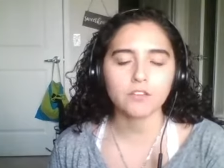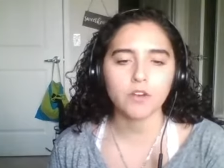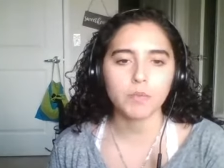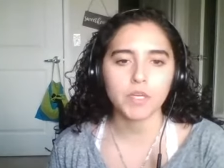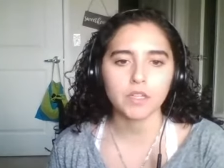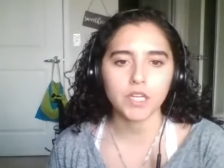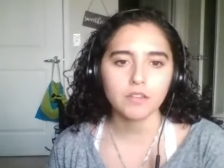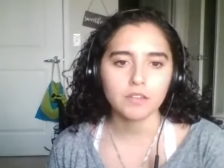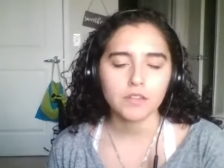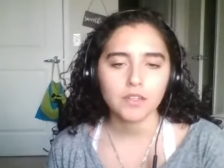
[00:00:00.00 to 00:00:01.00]
are
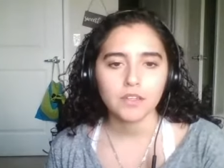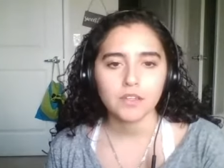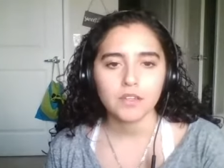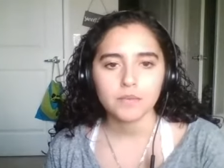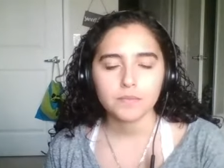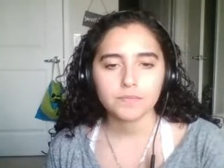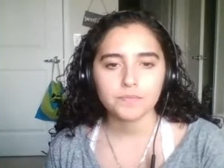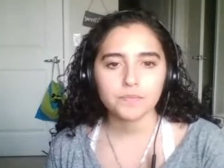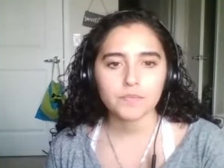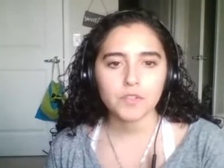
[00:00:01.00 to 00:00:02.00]
appealing. Mm-hmm.
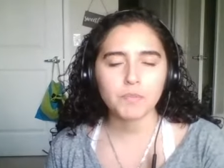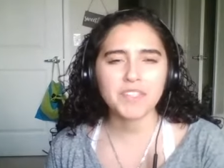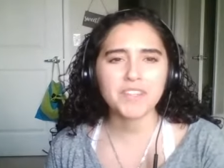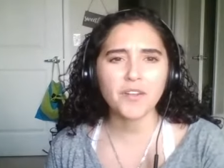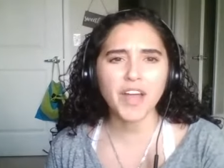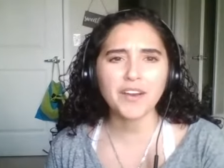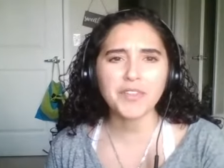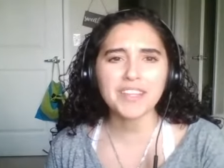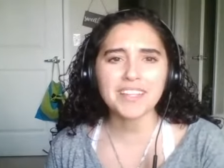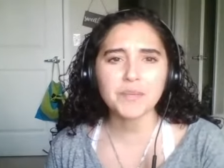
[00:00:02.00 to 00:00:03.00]
But still, I, think, I,
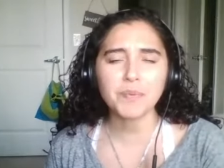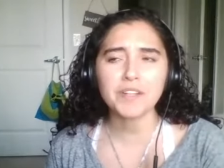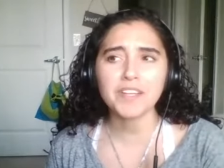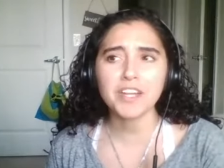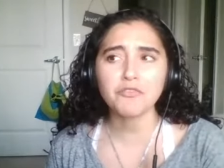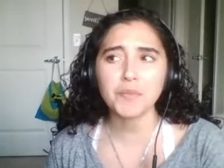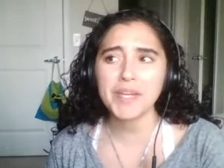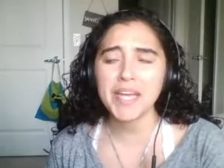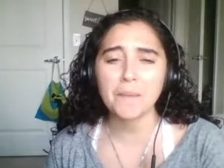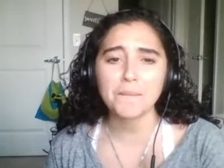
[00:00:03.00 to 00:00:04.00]
don't think that's appealing enough for
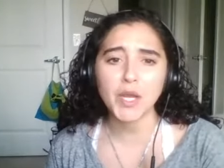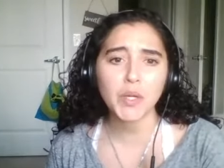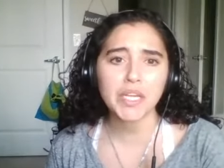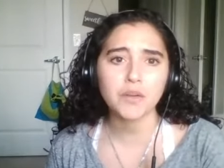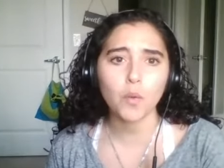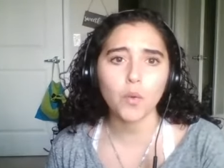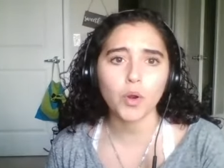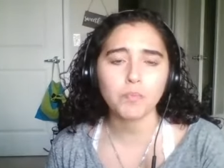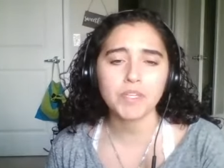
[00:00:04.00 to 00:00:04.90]
me to get married or be I mean,